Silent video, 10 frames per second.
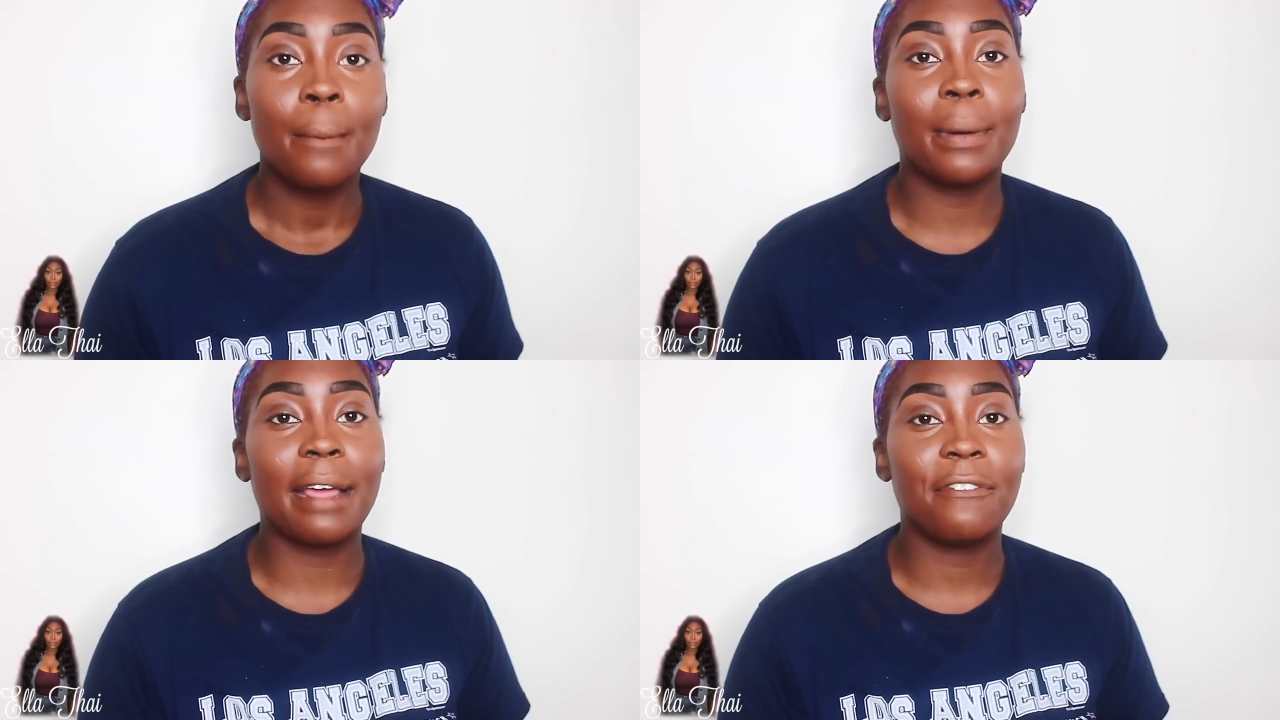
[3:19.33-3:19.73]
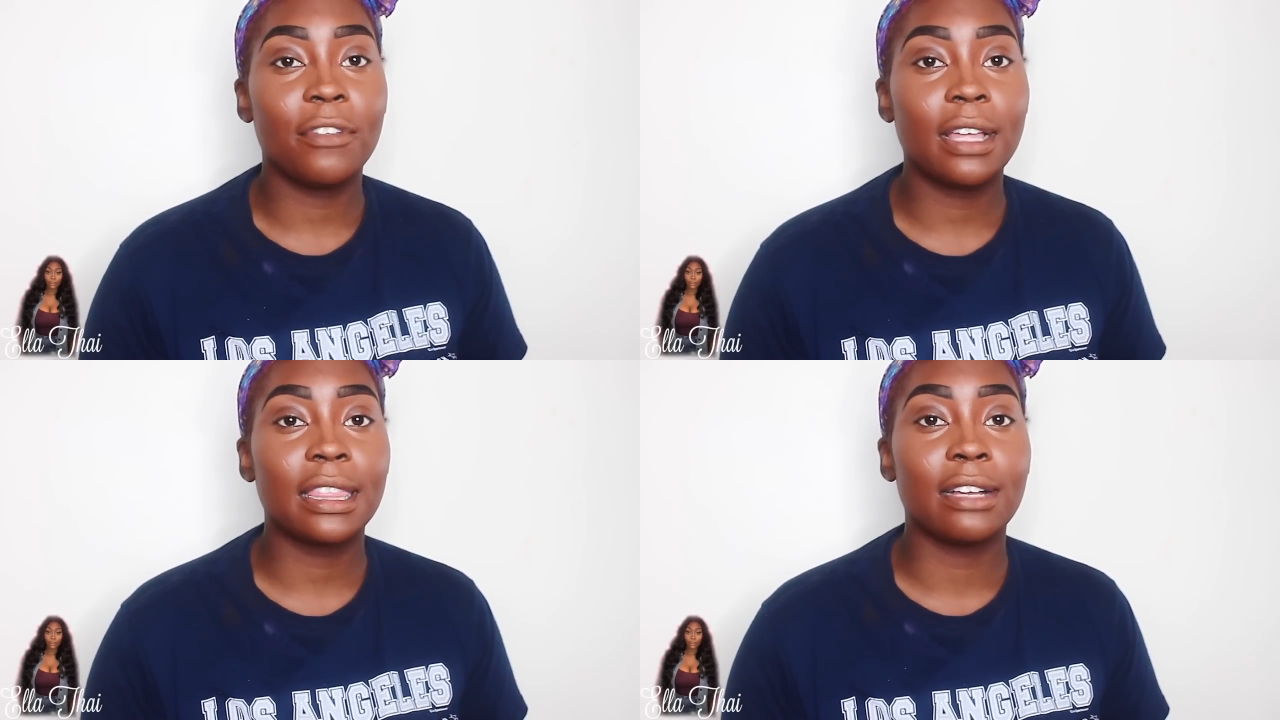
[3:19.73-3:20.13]
but I
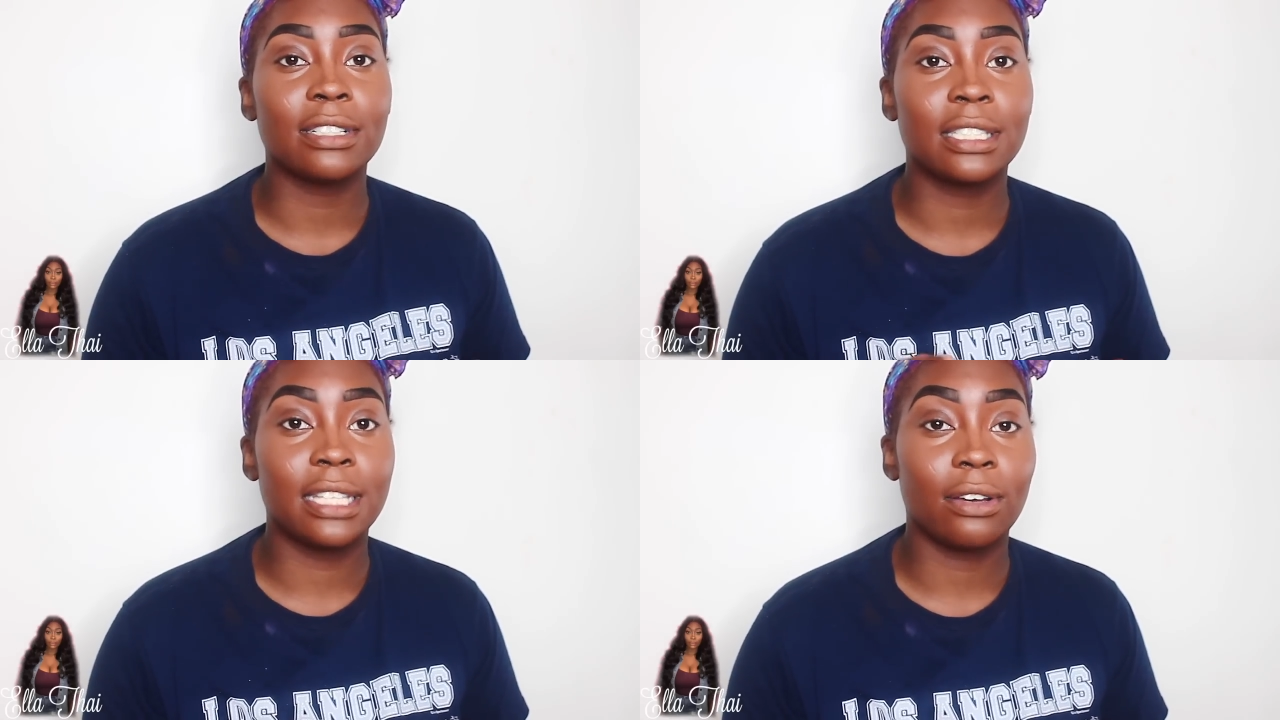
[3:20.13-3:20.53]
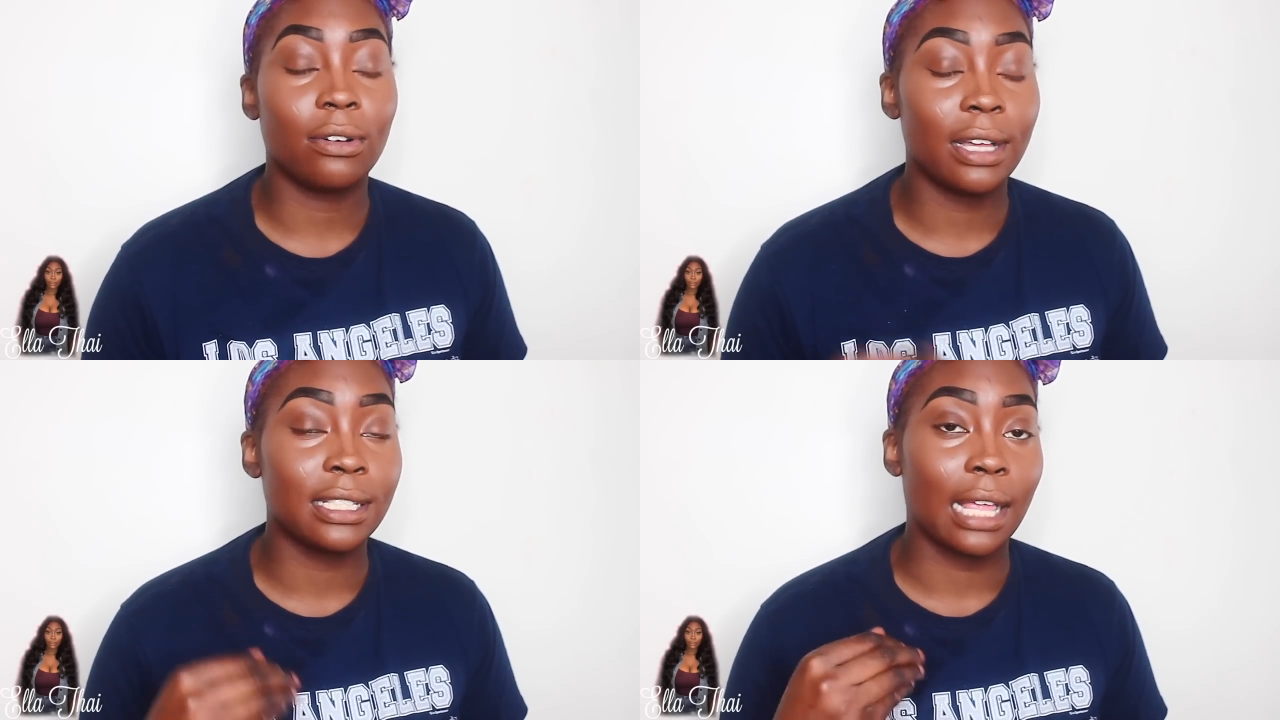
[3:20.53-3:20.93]
feel like there
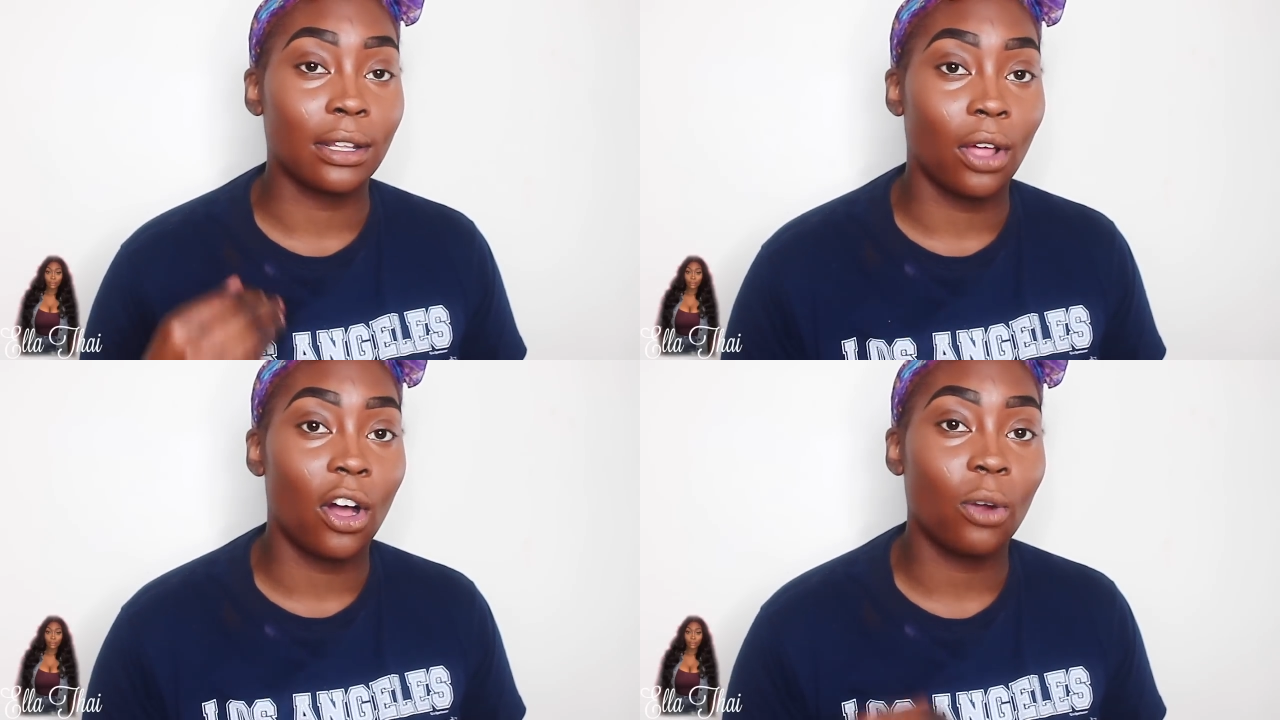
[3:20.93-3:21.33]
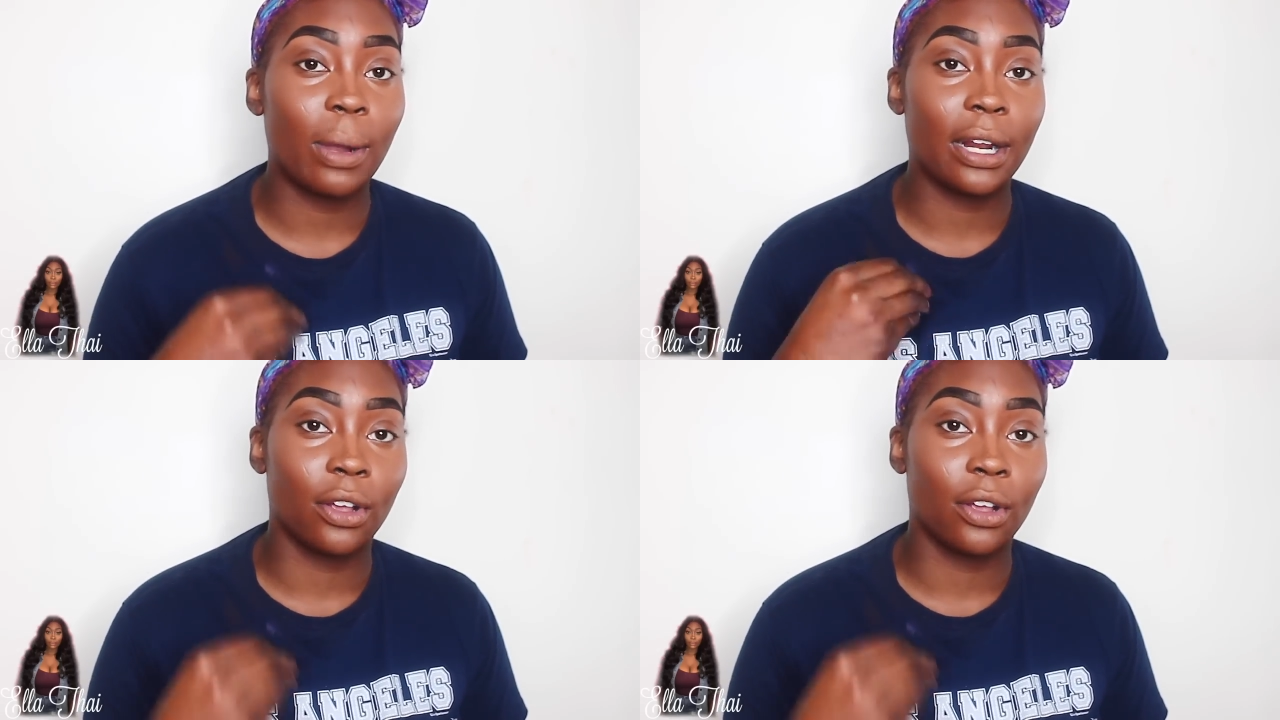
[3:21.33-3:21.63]
still is a long way